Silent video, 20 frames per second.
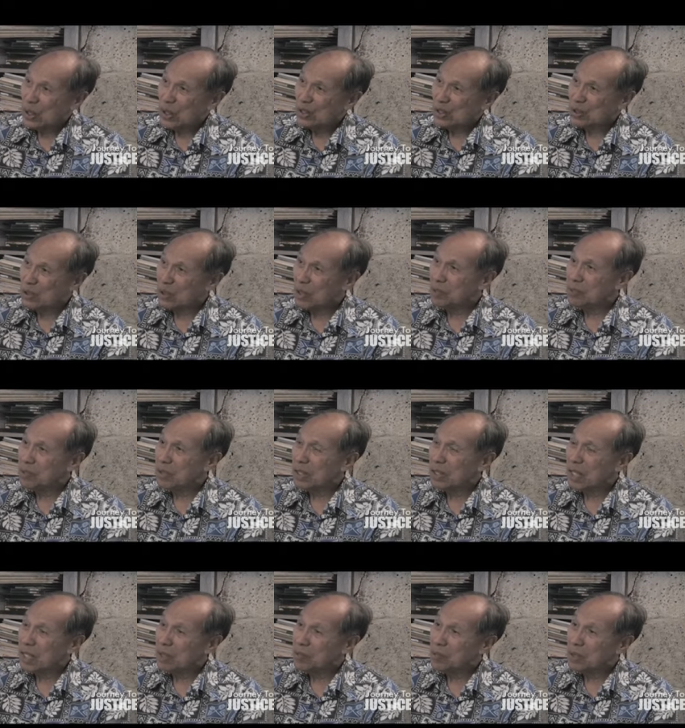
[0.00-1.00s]
So oh. I ah.
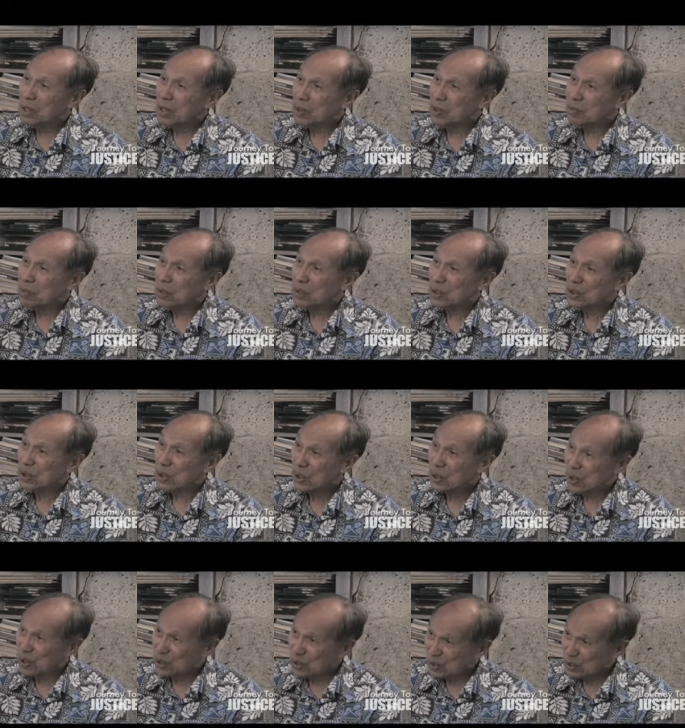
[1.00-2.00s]
became a
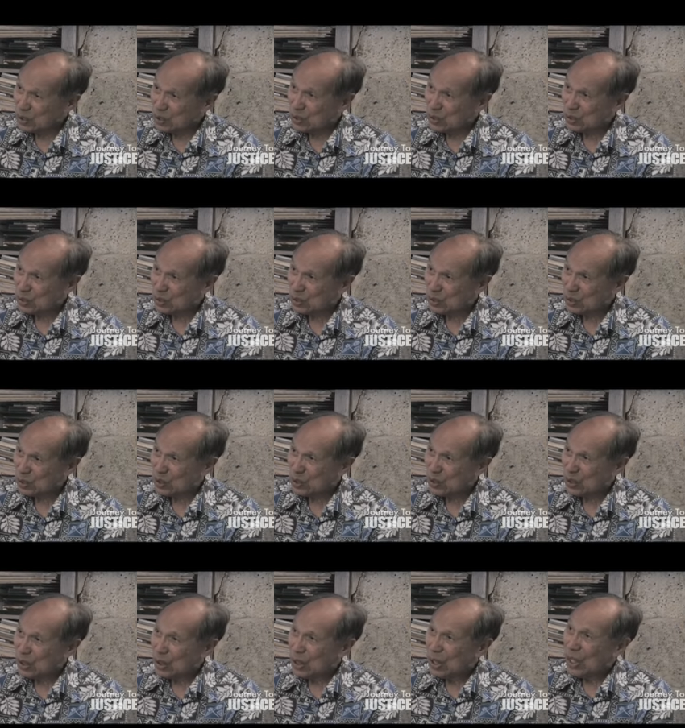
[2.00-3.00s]
hematologist
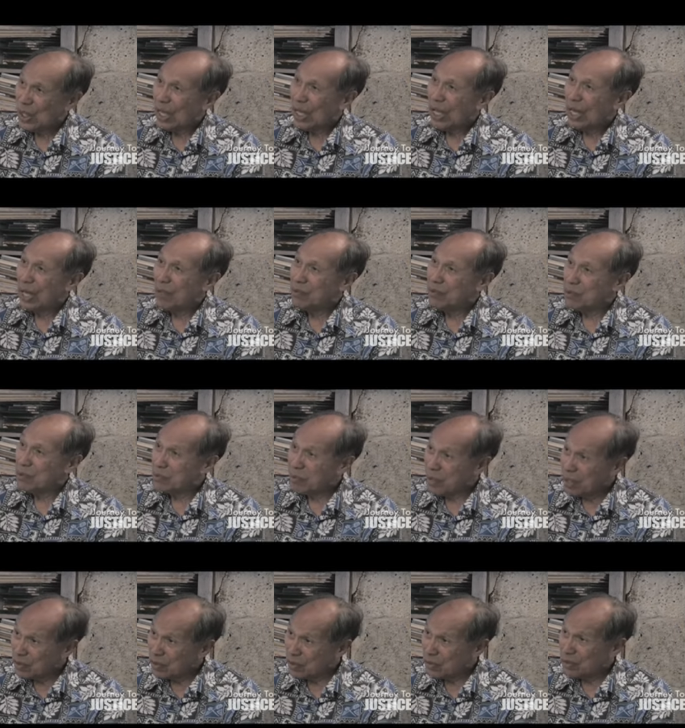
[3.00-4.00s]
and
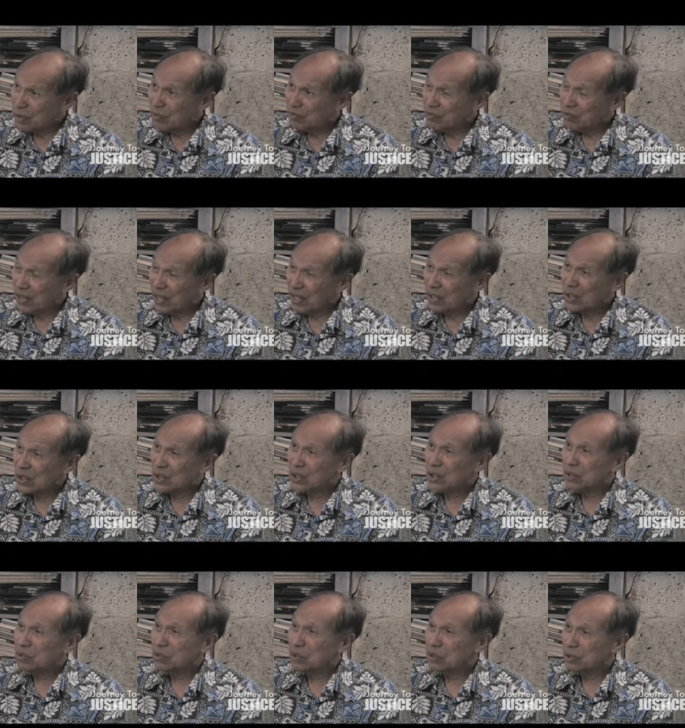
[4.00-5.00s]
remained on the
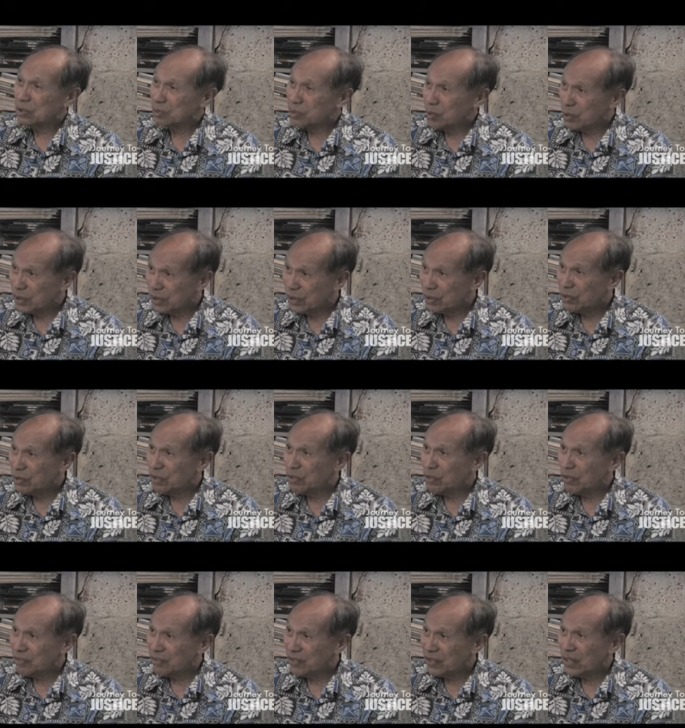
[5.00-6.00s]
faculty, was appointed to
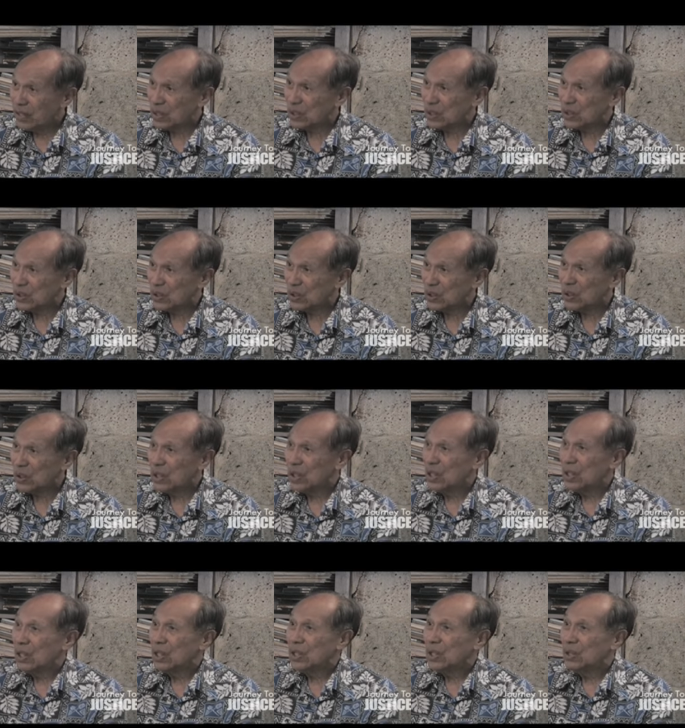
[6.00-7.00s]
the faculty
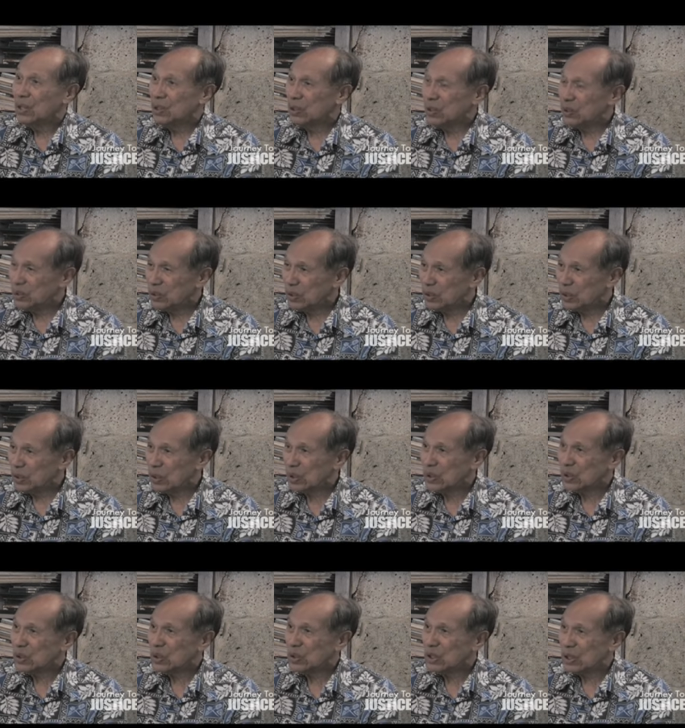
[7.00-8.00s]
doing
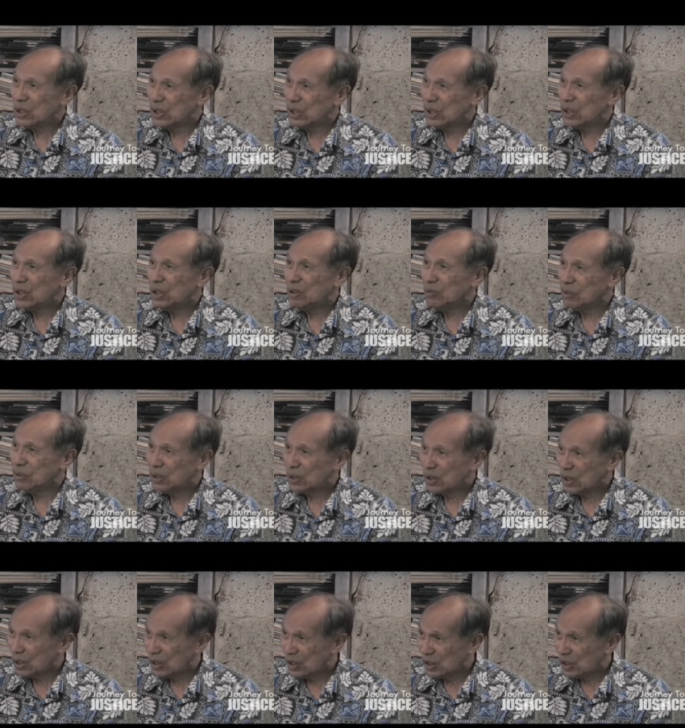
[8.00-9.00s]
research in
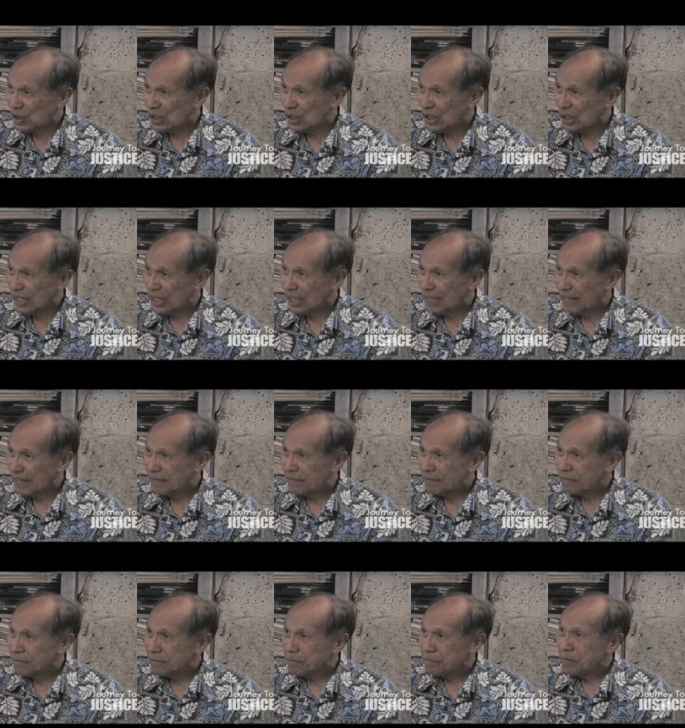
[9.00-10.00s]
hematology.
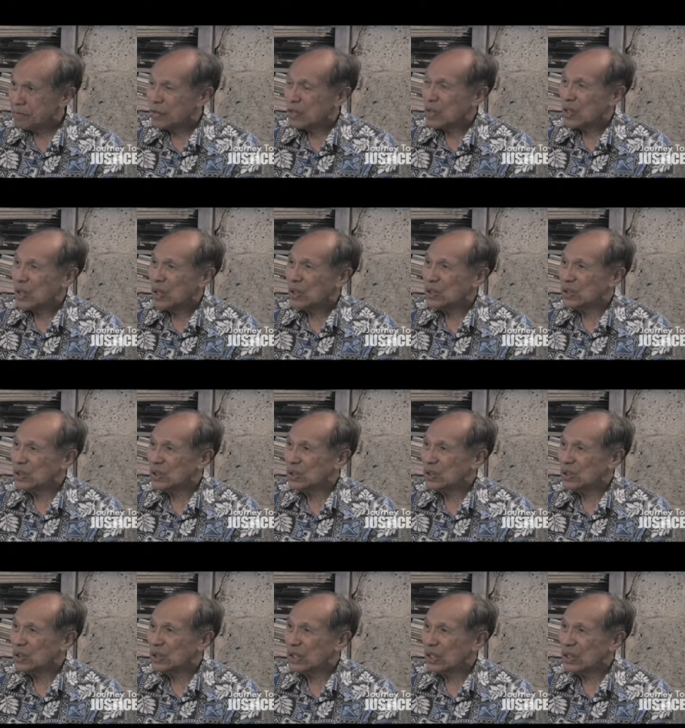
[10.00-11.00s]
Mm-hmm
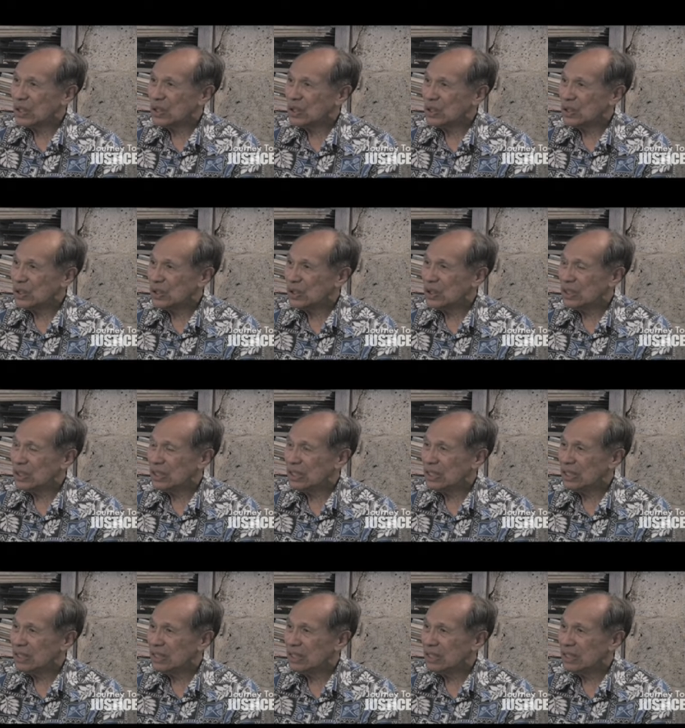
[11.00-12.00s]
until
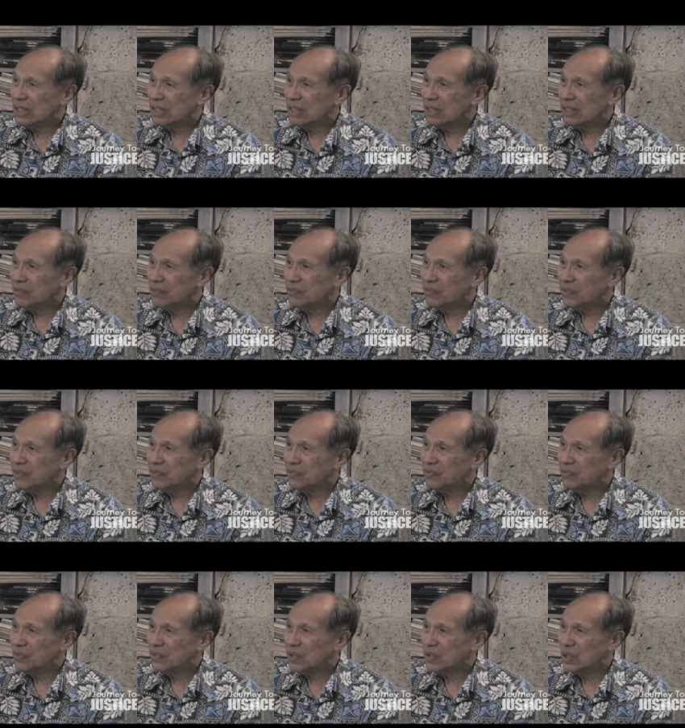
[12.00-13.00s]

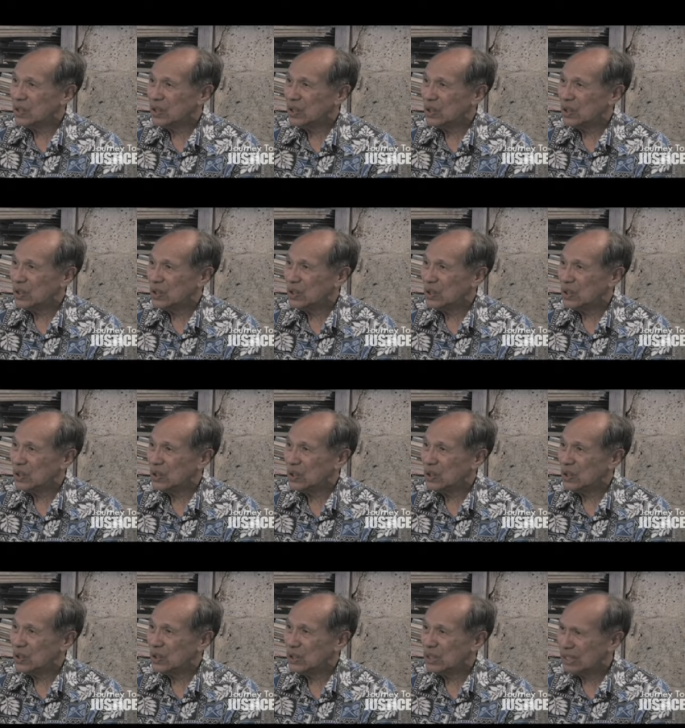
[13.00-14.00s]

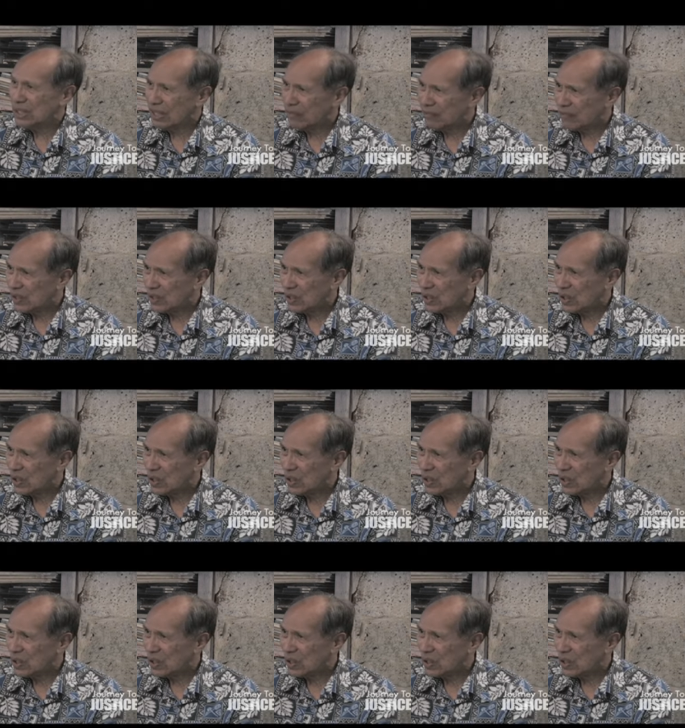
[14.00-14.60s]
1957